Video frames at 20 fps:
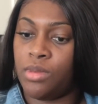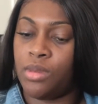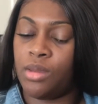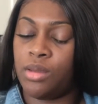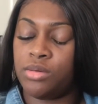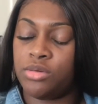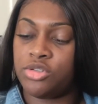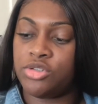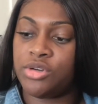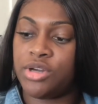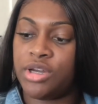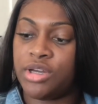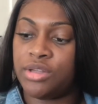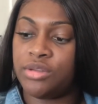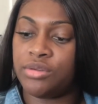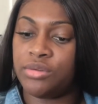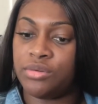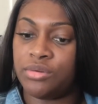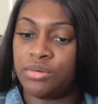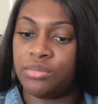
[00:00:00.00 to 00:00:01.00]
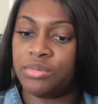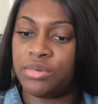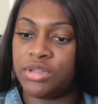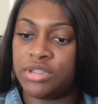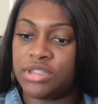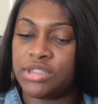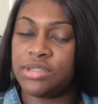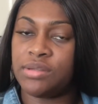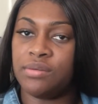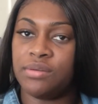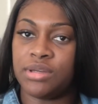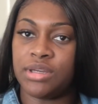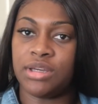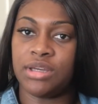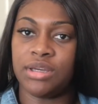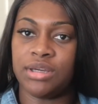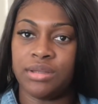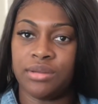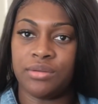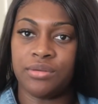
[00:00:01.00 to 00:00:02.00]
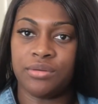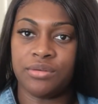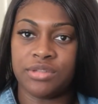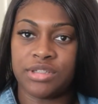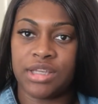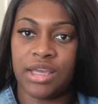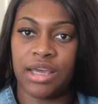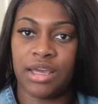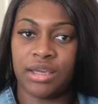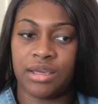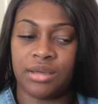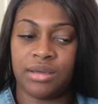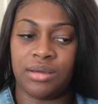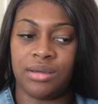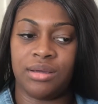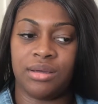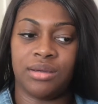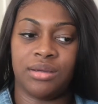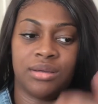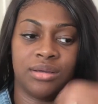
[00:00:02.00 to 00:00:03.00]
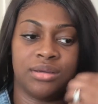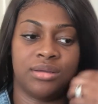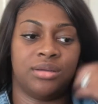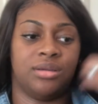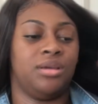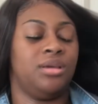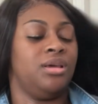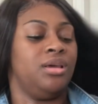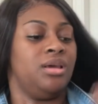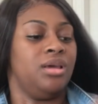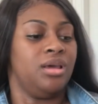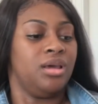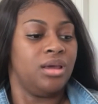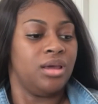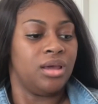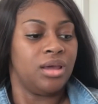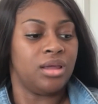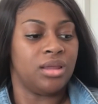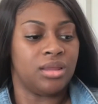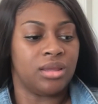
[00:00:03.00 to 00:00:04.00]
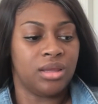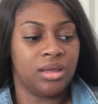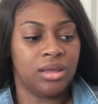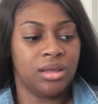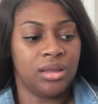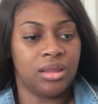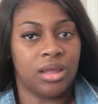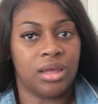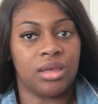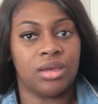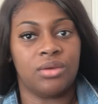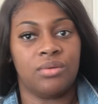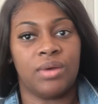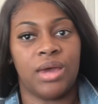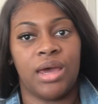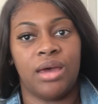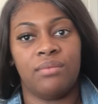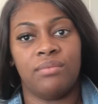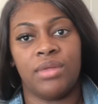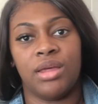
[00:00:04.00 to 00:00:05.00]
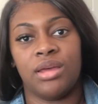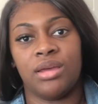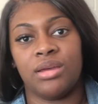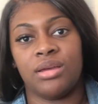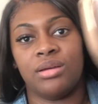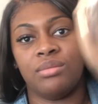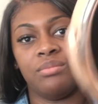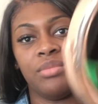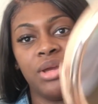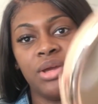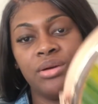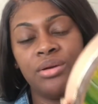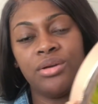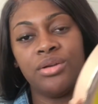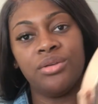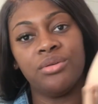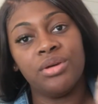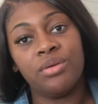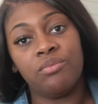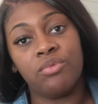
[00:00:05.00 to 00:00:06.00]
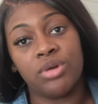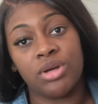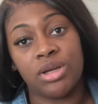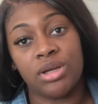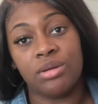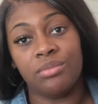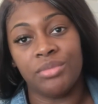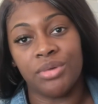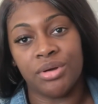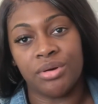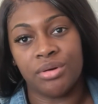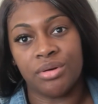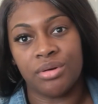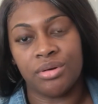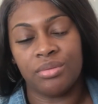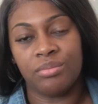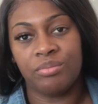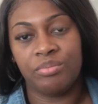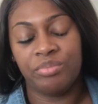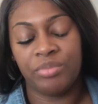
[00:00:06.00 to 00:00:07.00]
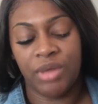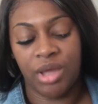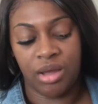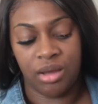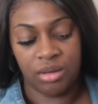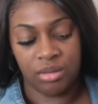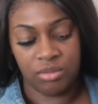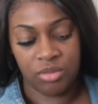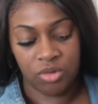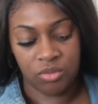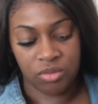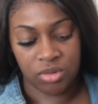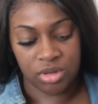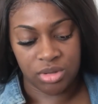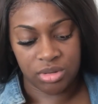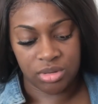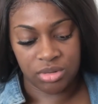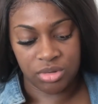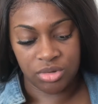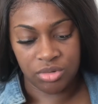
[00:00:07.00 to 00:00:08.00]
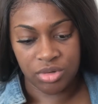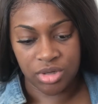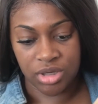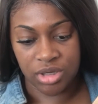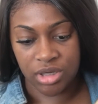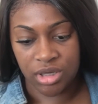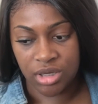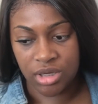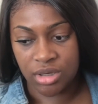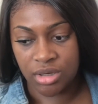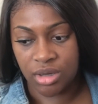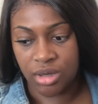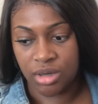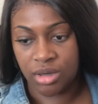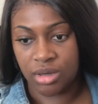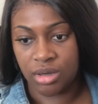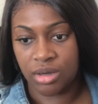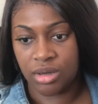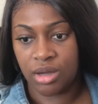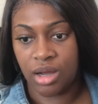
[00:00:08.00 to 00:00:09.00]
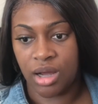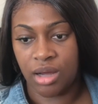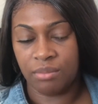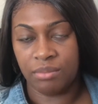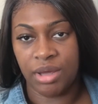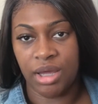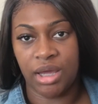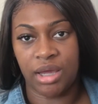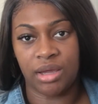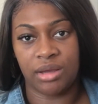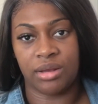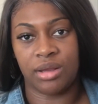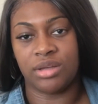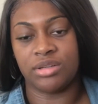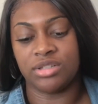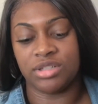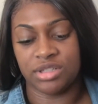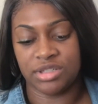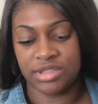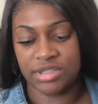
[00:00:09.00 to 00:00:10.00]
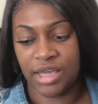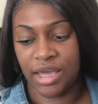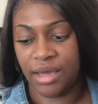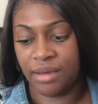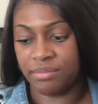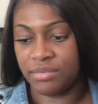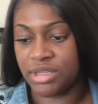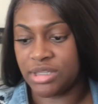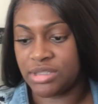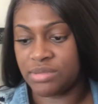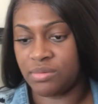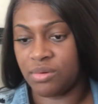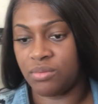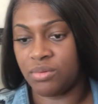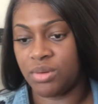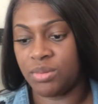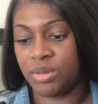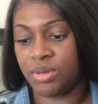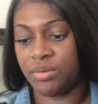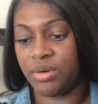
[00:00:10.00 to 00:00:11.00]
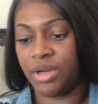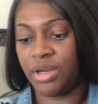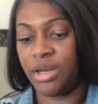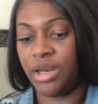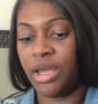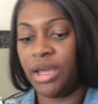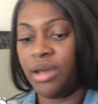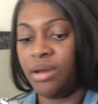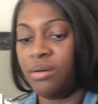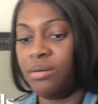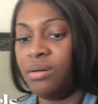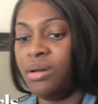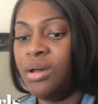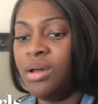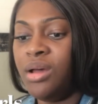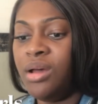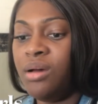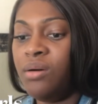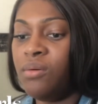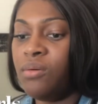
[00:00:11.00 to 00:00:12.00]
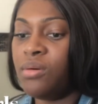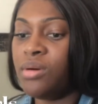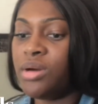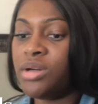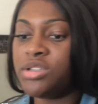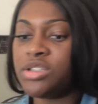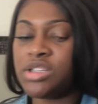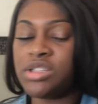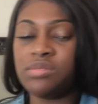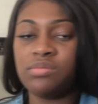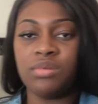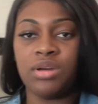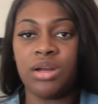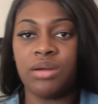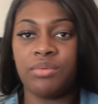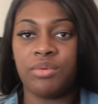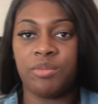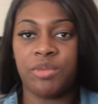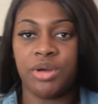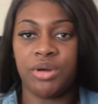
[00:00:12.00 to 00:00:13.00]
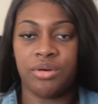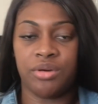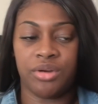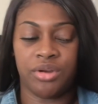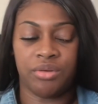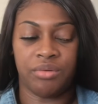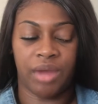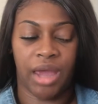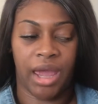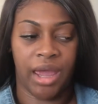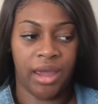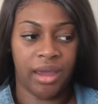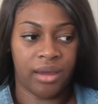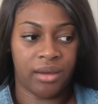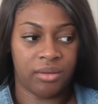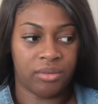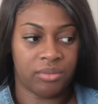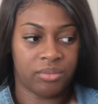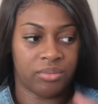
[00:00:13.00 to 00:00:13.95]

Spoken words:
Dry a little bit so it could get a little tacky. And then like you have like a mirror. You want to get a mirror. You could get a compact. I just have this one with me right now, or just whatever mirror you have.